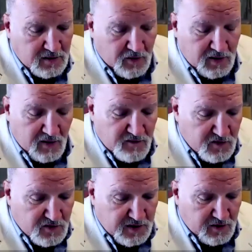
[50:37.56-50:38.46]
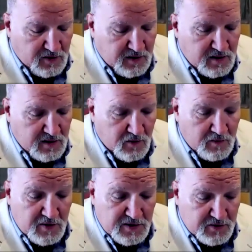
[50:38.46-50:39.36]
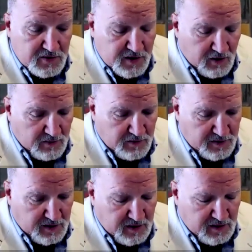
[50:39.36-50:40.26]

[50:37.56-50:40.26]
We love you dearly. We miss you terribly.